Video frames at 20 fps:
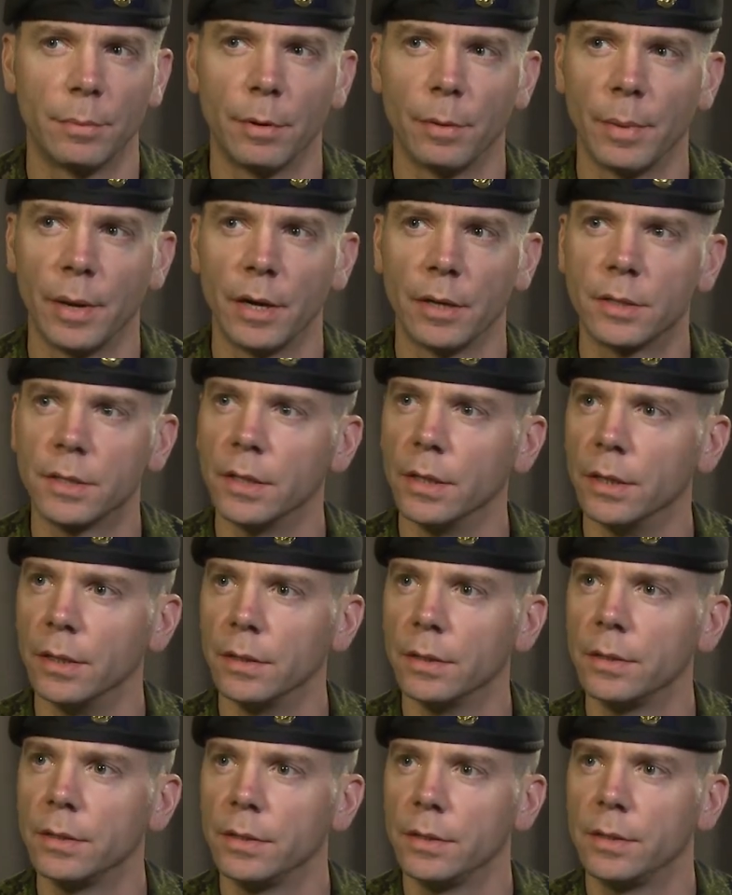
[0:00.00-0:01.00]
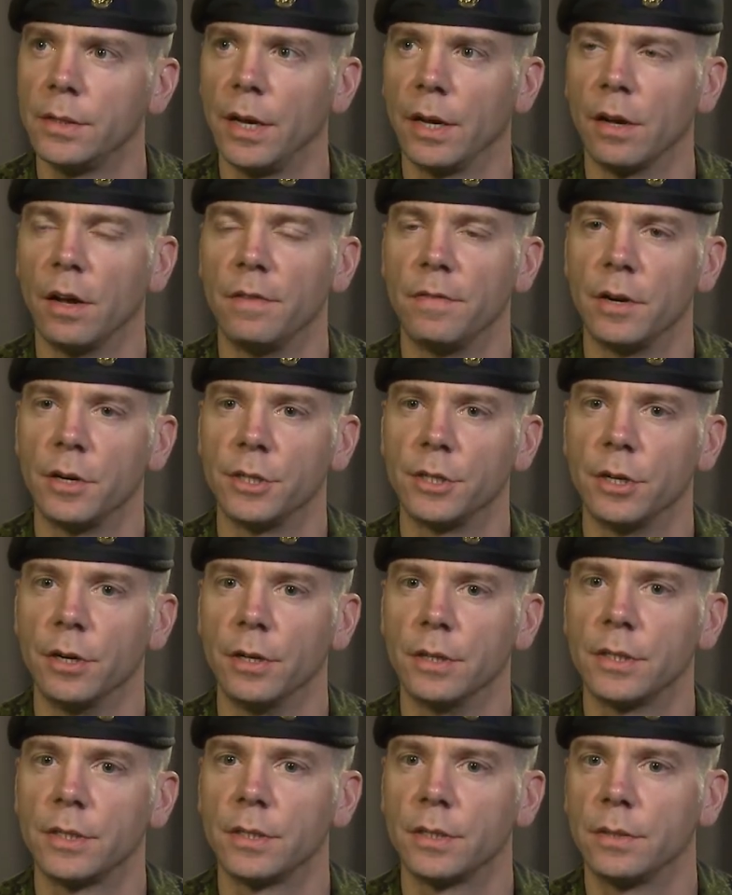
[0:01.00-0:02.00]
permitted to take off our
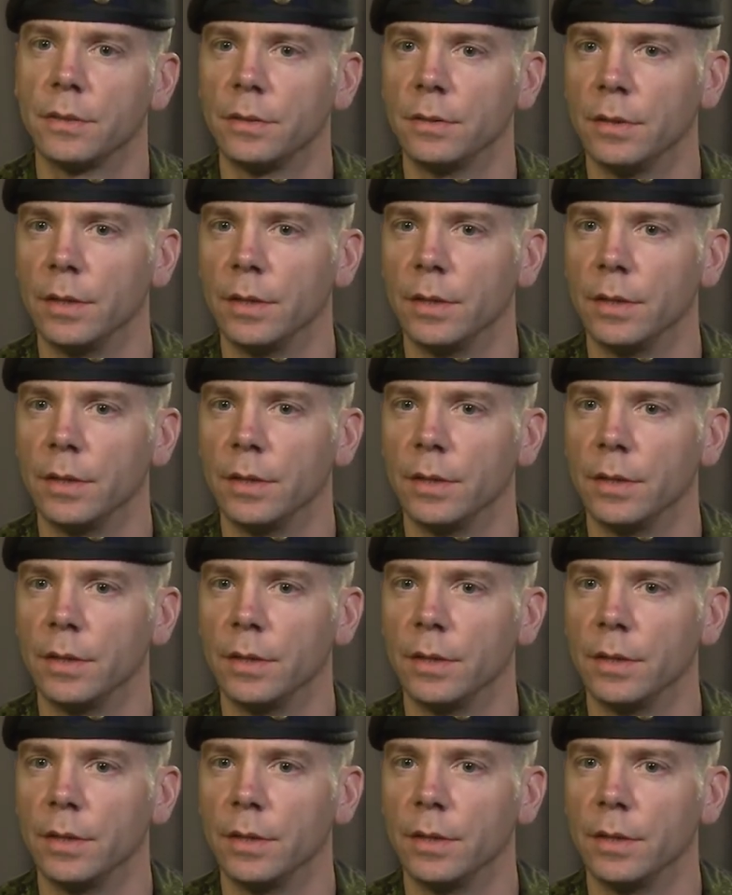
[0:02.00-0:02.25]
shirts,